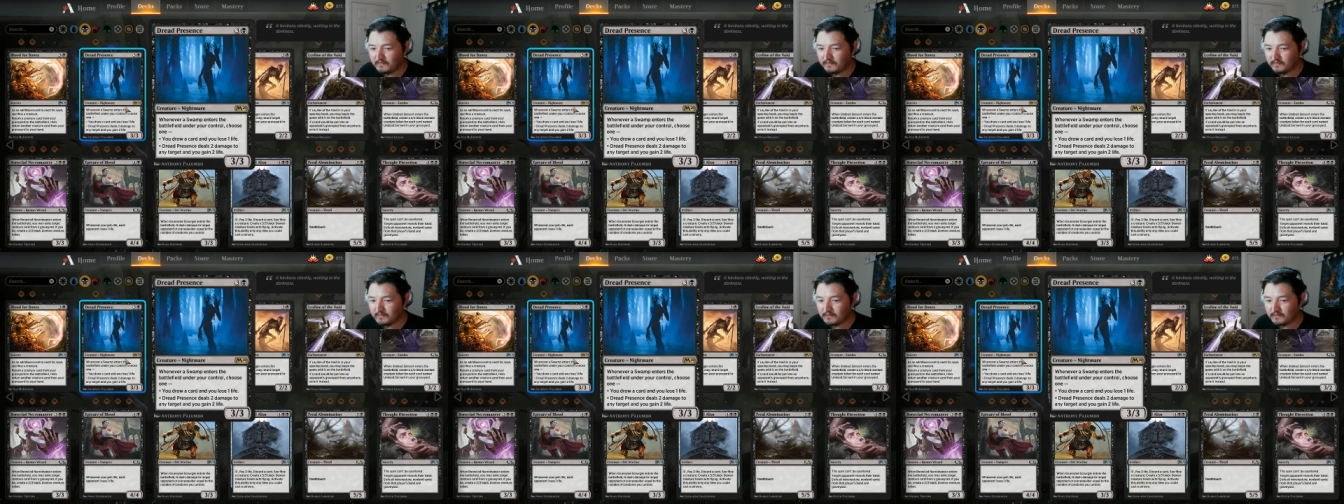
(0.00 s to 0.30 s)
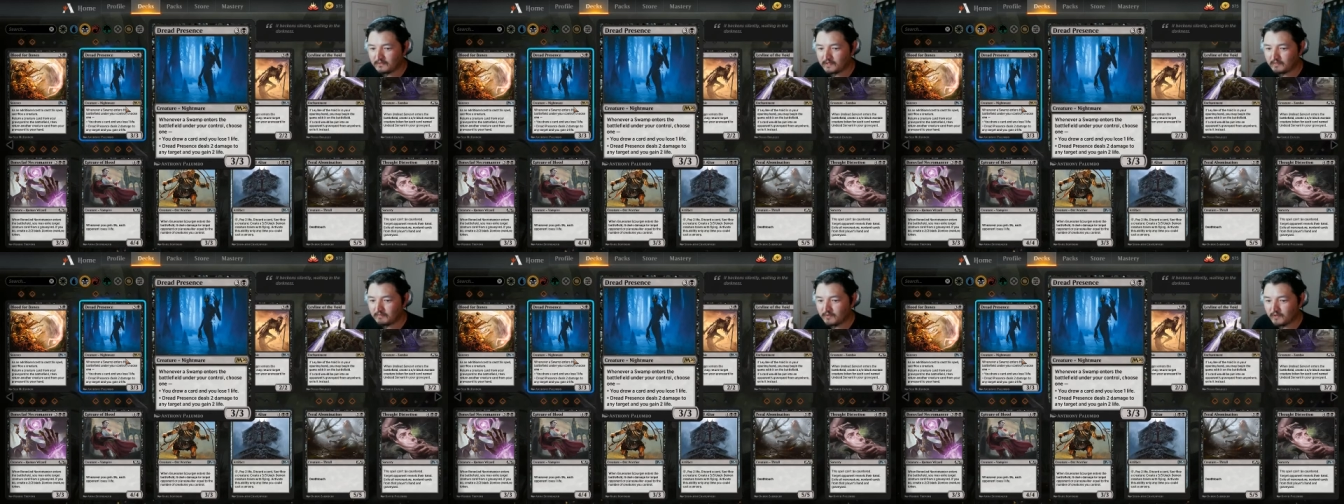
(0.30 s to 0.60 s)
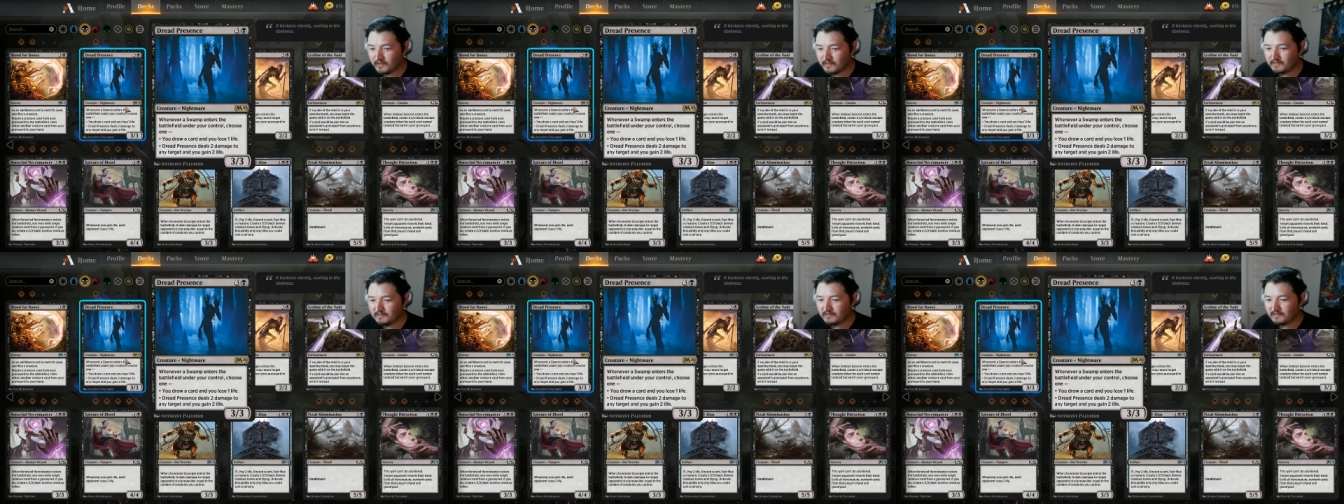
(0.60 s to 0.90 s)
Or Dread
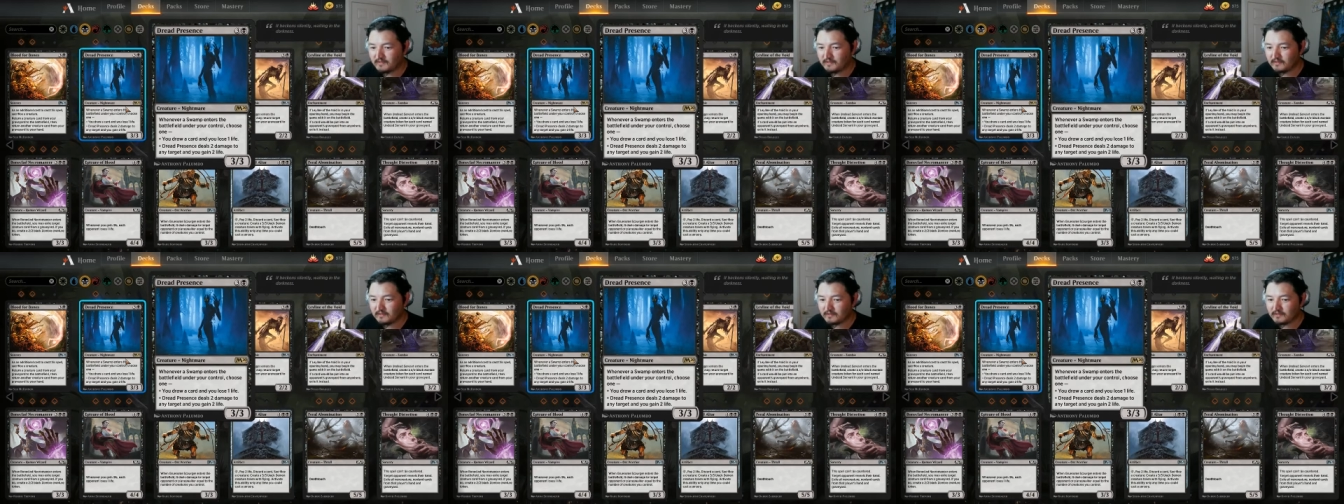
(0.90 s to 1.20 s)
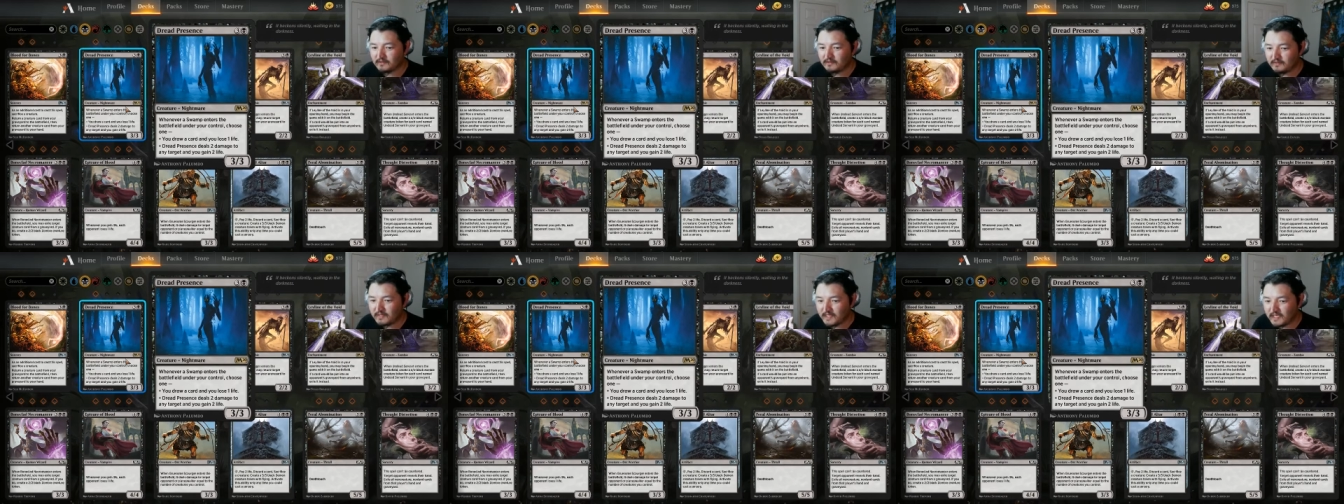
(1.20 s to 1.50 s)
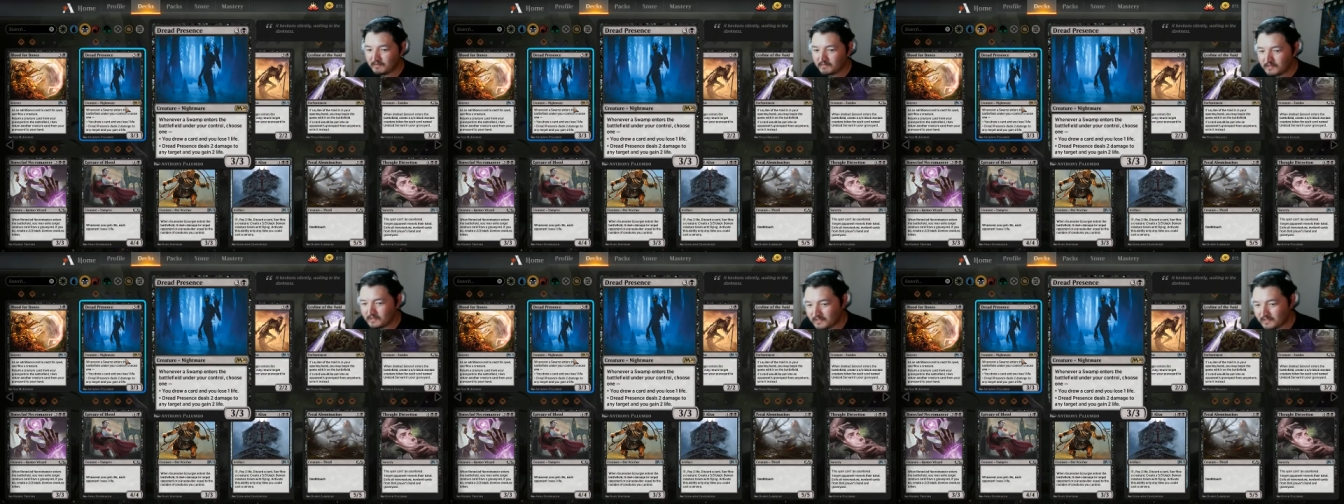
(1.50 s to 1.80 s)
Presence deals 2
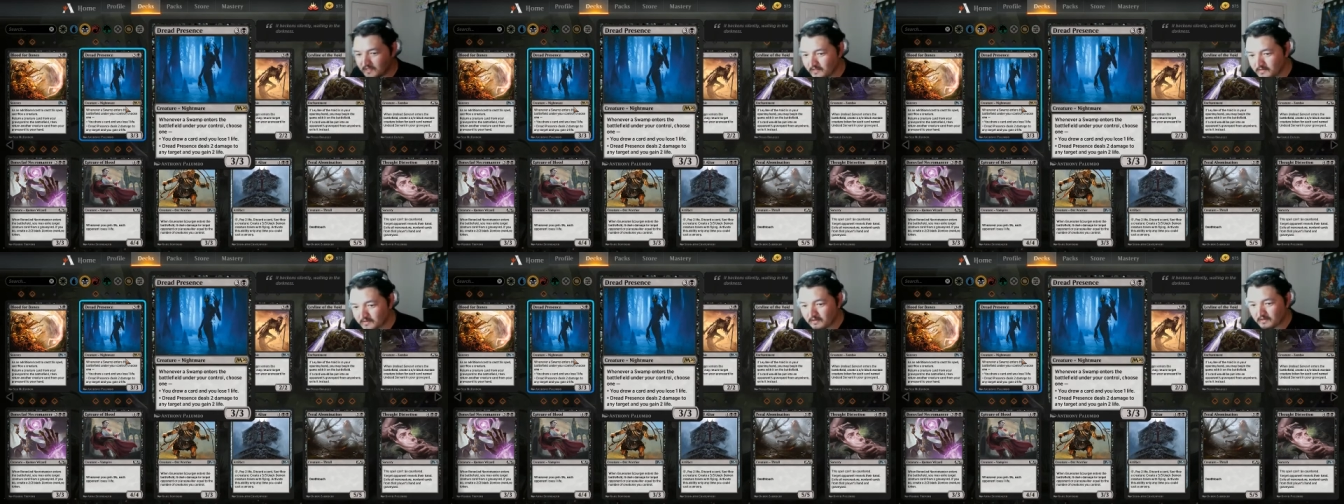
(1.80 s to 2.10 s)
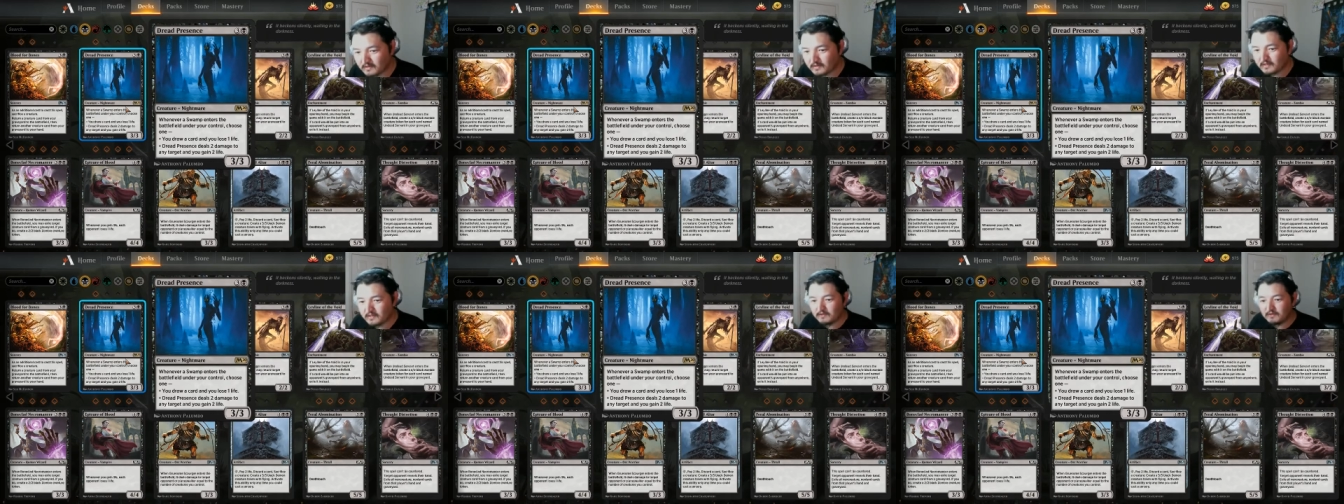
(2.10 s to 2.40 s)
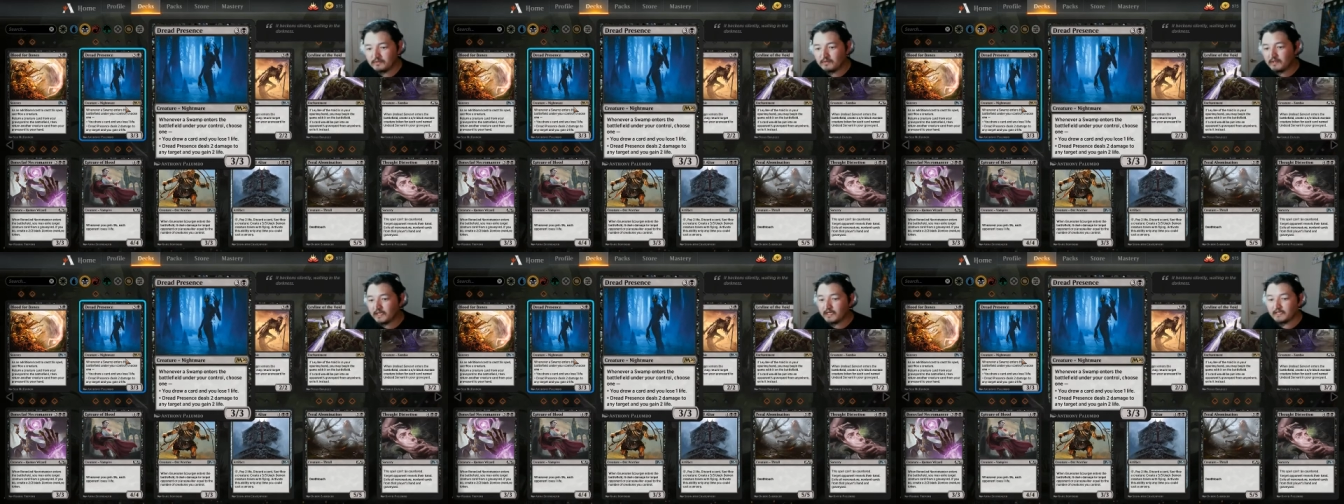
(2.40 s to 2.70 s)
damage to any target and
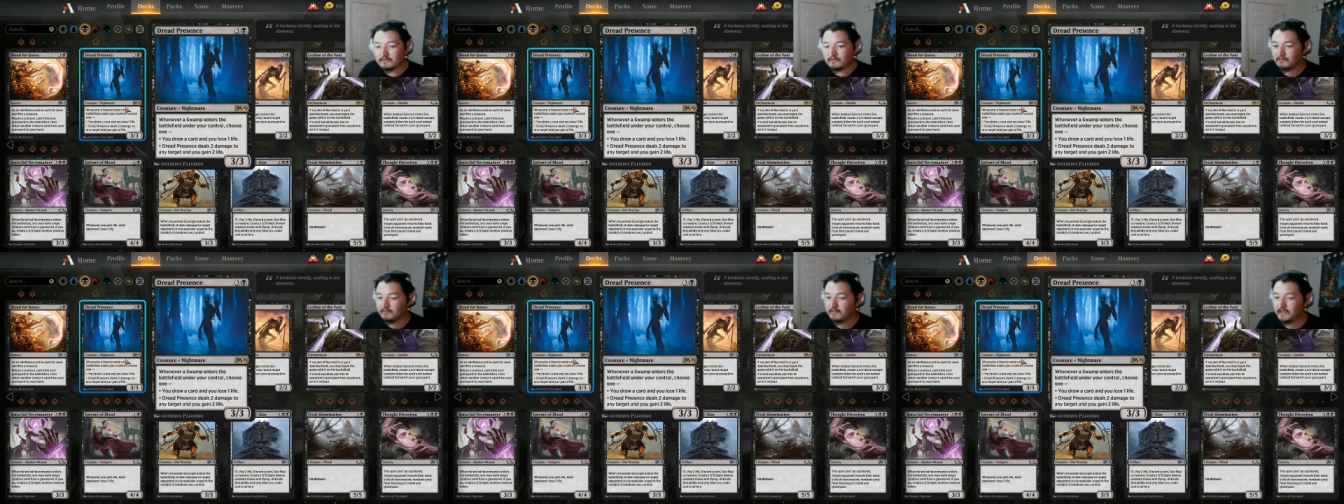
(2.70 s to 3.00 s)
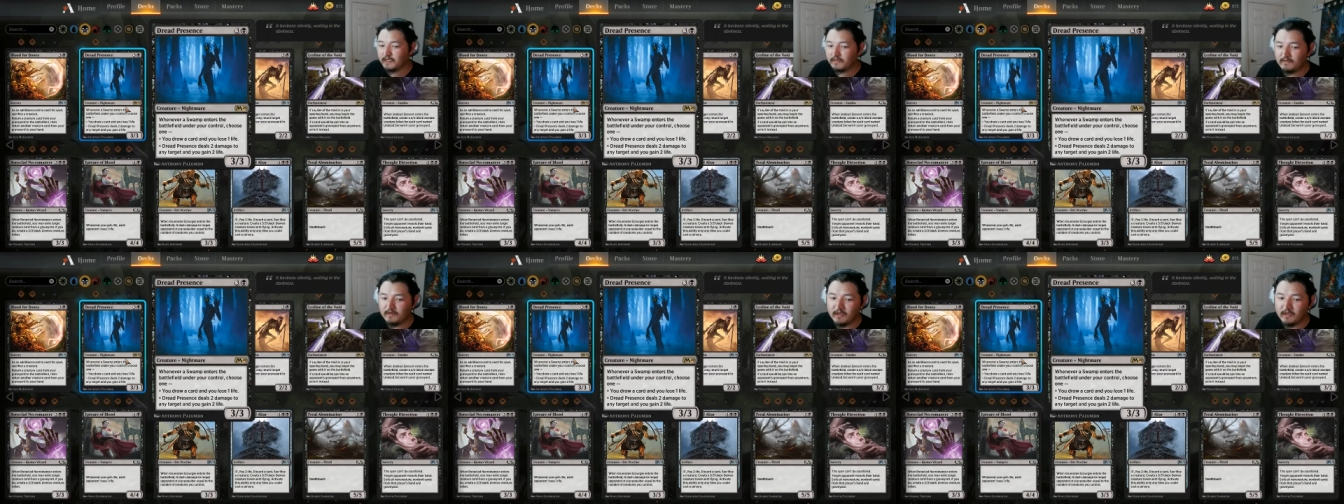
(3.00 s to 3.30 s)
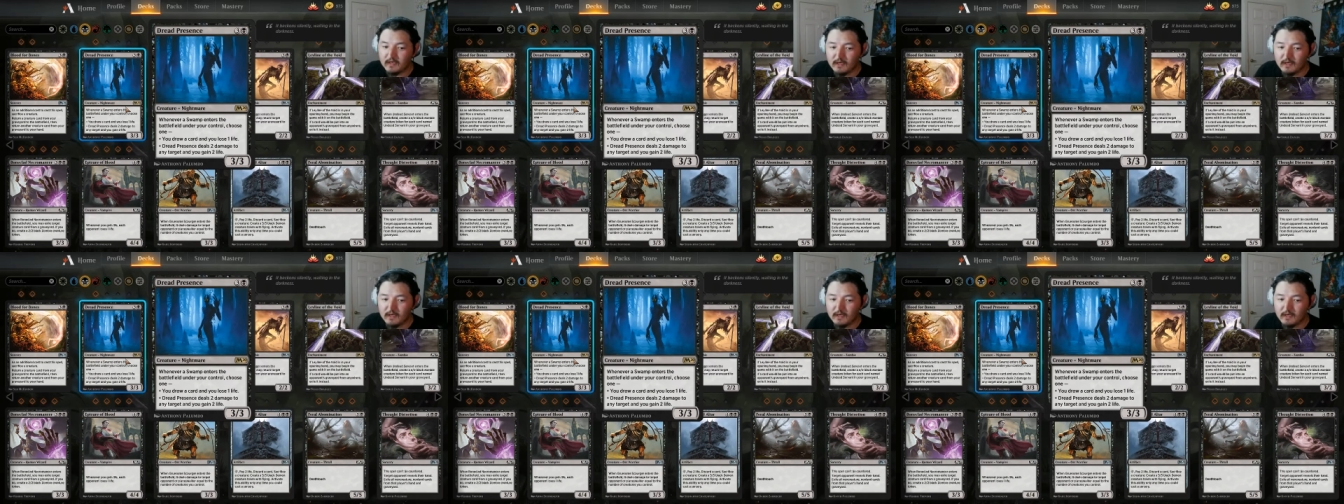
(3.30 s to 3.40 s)
you gain 2 life.